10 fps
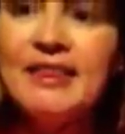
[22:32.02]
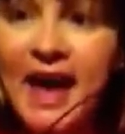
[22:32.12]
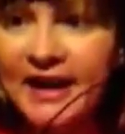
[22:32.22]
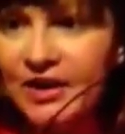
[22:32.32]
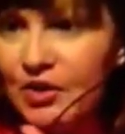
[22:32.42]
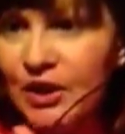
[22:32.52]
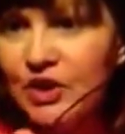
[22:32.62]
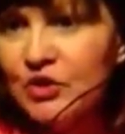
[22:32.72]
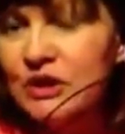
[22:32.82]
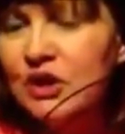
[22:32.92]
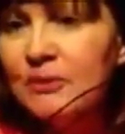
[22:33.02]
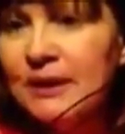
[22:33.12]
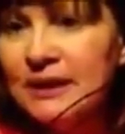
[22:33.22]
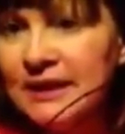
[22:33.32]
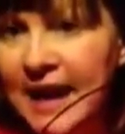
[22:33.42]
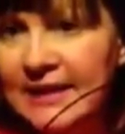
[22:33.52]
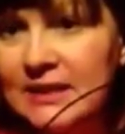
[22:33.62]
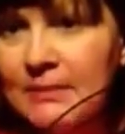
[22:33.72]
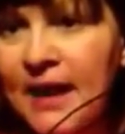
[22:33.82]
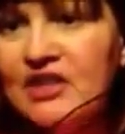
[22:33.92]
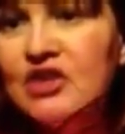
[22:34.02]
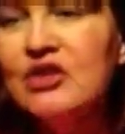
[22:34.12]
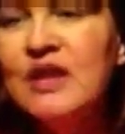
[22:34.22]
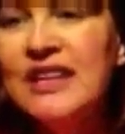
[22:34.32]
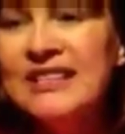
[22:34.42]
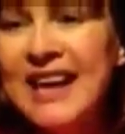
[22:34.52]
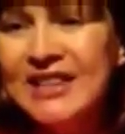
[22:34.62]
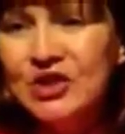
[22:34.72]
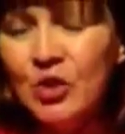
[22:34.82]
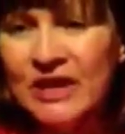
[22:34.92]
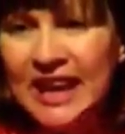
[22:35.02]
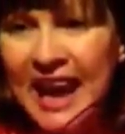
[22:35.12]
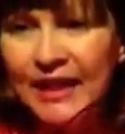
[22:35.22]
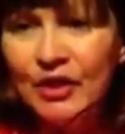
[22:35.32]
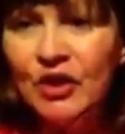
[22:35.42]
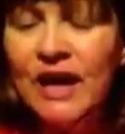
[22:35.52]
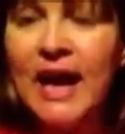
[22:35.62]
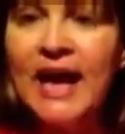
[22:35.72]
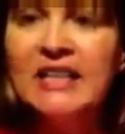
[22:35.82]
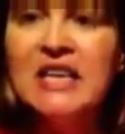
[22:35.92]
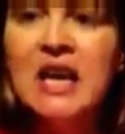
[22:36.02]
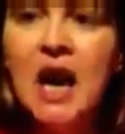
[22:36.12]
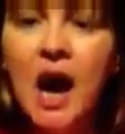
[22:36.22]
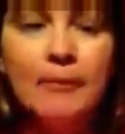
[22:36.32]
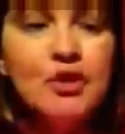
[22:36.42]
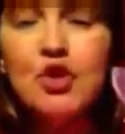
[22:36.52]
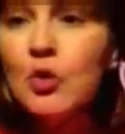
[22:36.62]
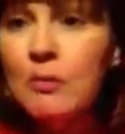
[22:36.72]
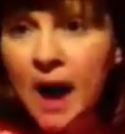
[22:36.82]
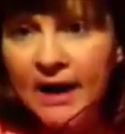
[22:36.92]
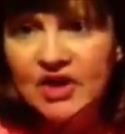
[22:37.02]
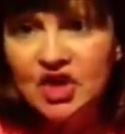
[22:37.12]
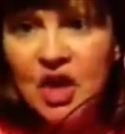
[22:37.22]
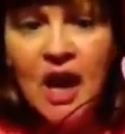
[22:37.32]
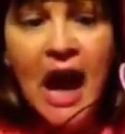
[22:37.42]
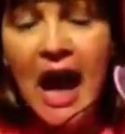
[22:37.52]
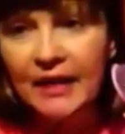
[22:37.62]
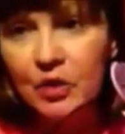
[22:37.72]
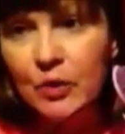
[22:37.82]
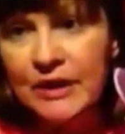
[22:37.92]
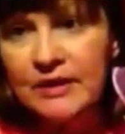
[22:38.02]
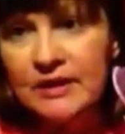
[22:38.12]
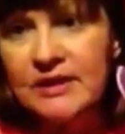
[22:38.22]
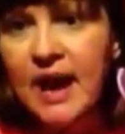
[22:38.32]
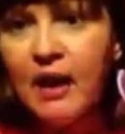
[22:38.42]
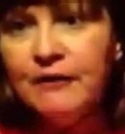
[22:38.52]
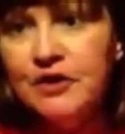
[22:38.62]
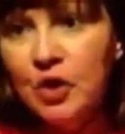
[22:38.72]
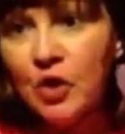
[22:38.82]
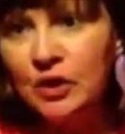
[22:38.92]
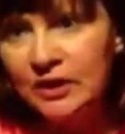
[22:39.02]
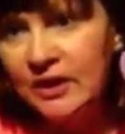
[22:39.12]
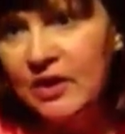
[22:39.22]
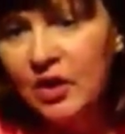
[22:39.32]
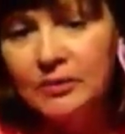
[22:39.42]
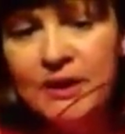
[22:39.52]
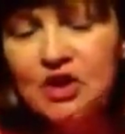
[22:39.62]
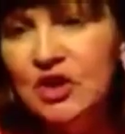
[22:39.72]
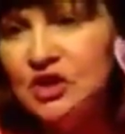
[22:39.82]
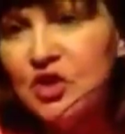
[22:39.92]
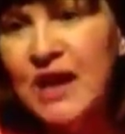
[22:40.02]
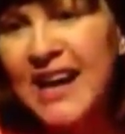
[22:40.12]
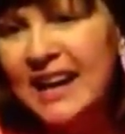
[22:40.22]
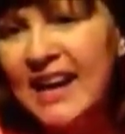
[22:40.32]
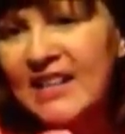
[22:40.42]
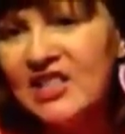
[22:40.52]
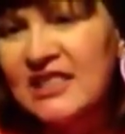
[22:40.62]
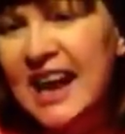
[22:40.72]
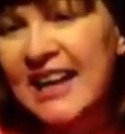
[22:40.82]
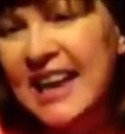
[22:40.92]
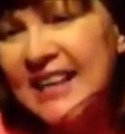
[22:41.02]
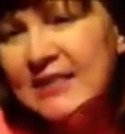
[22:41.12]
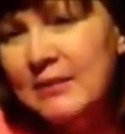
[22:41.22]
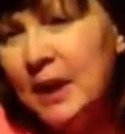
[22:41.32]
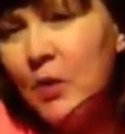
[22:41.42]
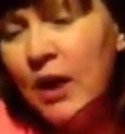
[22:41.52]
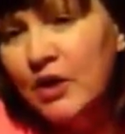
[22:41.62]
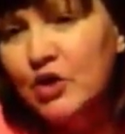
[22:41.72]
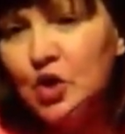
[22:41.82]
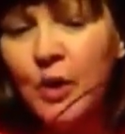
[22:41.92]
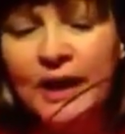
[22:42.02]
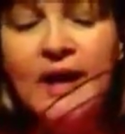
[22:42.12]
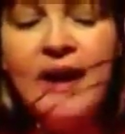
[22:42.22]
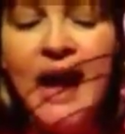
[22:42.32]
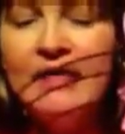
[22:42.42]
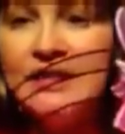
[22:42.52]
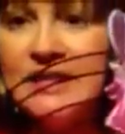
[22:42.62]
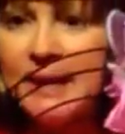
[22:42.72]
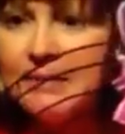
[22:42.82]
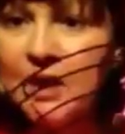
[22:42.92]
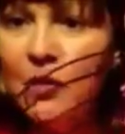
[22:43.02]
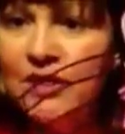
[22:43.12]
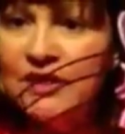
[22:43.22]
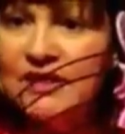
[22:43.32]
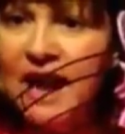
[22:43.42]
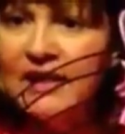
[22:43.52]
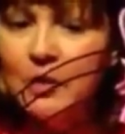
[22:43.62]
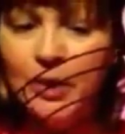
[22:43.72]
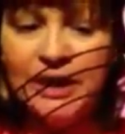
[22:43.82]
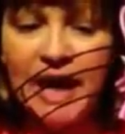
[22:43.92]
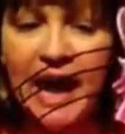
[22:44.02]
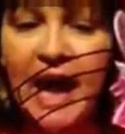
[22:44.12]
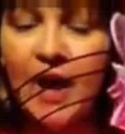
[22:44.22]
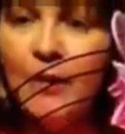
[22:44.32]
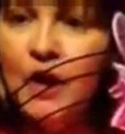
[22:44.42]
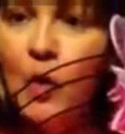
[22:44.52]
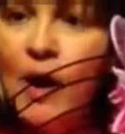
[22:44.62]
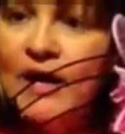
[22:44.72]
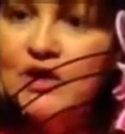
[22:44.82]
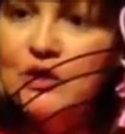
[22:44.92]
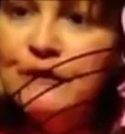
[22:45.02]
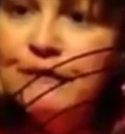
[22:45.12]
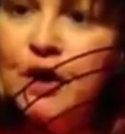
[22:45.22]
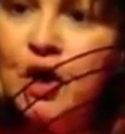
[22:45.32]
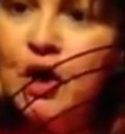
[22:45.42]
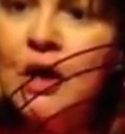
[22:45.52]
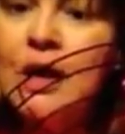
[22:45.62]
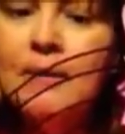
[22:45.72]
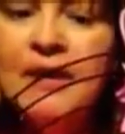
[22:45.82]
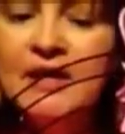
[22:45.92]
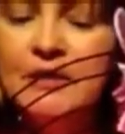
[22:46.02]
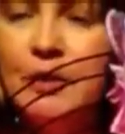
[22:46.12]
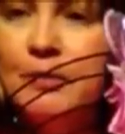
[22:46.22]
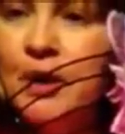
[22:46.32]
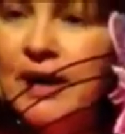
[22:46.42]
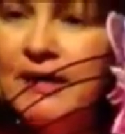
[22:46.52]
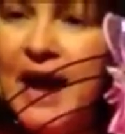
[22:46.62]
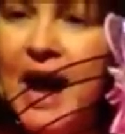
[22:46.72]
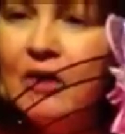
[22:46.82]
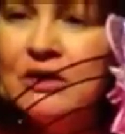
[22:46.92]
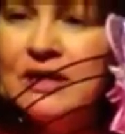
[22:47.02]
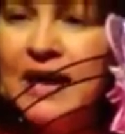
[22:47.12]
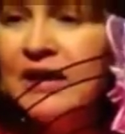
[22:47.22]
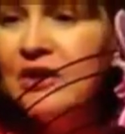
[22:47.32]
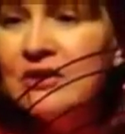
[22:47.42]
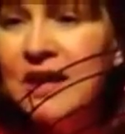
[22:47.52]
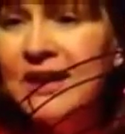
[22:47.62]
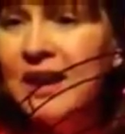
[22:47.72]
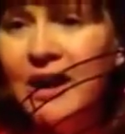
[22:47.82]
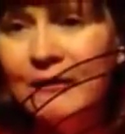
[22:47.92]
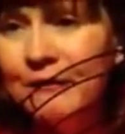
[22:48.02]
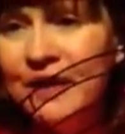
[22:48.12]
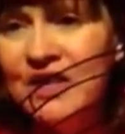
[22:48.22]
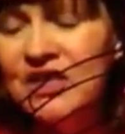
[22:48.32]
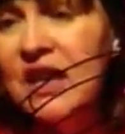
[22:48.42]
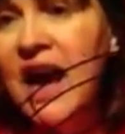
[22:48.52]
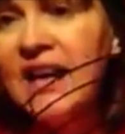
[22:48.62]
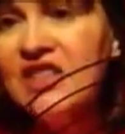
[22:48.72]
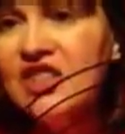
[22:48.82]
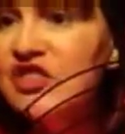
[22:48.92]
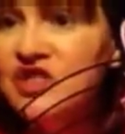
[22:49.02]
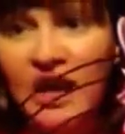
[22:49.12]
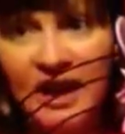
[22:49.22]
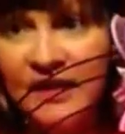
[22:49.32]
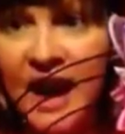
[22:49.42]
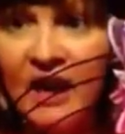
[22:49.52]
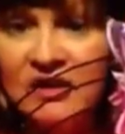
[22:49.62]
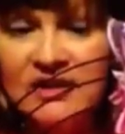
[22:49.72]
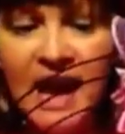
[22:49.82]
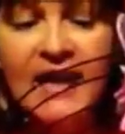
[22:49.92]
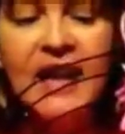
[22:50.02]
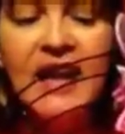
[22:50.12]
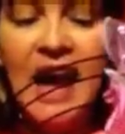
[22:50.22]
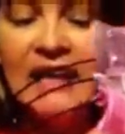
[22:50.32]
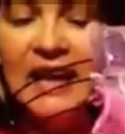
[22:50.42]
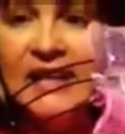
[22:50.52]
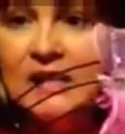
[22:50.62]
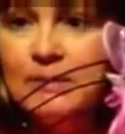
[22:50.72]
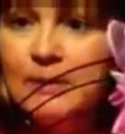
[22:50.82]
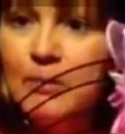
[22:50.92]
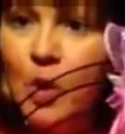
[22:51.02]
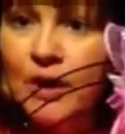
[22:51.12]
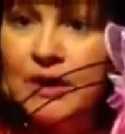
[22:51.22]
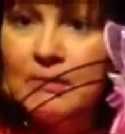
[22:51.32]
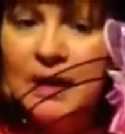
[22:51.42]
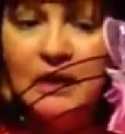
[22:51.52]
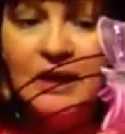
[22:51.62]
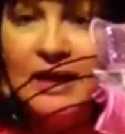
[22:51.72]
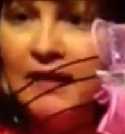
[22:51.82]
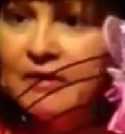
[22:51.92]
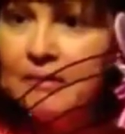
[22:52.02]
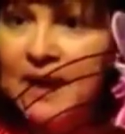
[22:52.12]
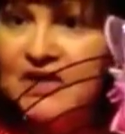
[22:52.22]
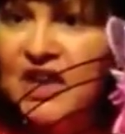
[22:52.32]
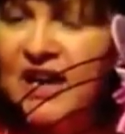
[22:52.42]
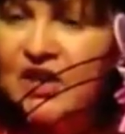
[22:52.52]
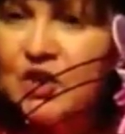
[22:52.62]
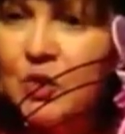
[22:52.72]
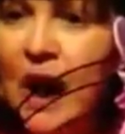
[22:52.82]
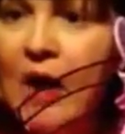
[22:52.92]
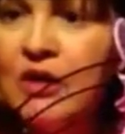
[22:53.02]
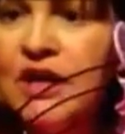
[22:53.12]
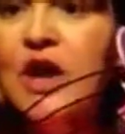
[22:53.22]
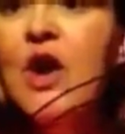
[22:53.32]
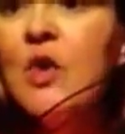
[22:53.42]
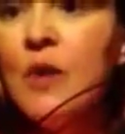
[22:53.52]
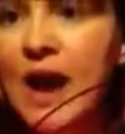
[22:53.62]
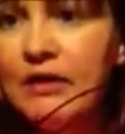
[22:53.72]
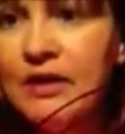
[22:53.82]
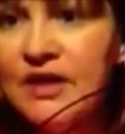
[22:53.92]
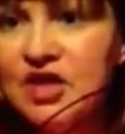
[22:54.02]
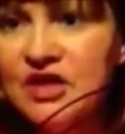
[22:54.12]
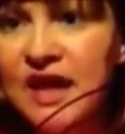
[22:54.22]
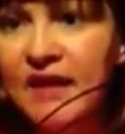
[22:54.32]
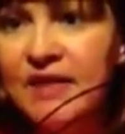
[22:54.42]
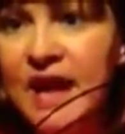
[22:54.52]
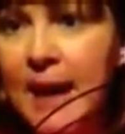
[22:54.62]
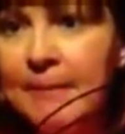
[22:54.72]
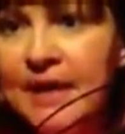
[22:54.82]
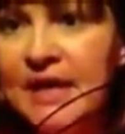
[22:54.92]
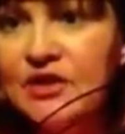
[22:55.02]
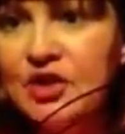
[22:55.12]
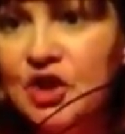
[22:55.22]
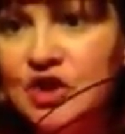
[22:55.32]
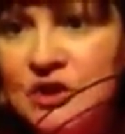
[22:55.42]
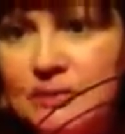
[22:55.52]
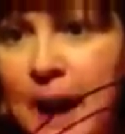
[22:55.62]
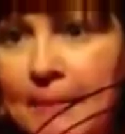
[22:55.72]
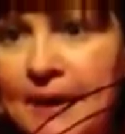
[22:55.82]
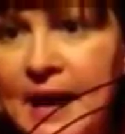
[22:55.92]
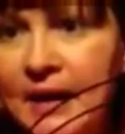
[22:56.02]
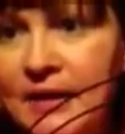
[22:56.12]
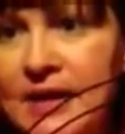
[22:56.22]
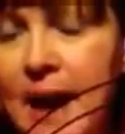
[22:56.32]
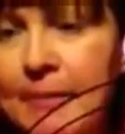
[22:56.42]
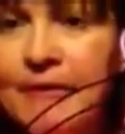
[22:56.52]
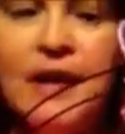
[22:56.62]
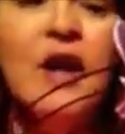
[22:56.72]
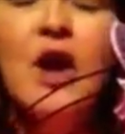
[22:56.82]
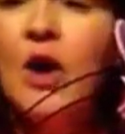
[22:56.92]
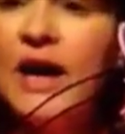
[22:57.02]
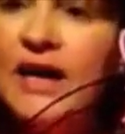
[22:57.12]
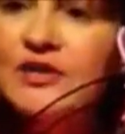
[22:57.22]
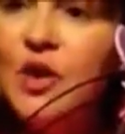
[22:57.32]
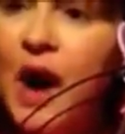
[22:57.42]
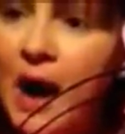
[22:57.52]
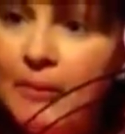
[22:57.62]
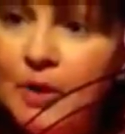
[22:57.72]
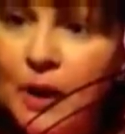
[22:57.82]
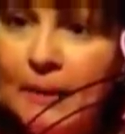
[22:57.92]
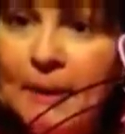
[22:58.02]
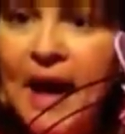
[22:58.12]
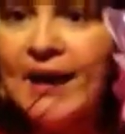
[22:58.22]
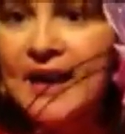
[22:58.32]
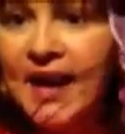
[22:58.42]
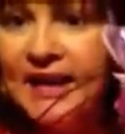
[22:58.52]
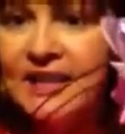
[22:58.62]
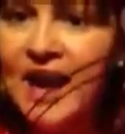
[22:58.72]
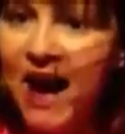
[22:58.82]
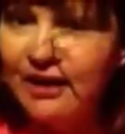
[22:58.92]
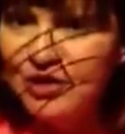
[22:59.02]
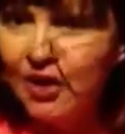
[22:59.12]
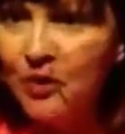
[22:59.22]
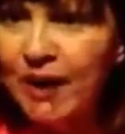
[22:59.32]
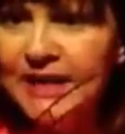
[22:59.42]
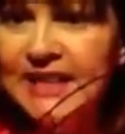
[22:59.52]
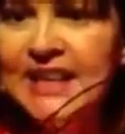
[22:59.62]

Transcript: then you can use a little bit less mesh so that it's not so gathered and too much on the wreath itself. So, you know what I mean? You kind of got to just guesstimate what you're doing. And the same thing with the sign that we're going to hang. We don't want it too full, because if we put it on the outside, it looks like an unfinished sign just stuck on the outside. I'd like it to be more in the middle and have the mesh kind of surround it rather than just have the Happy Easter just popping out of the top of it. Okay, so I'll be right back and I'll show you what I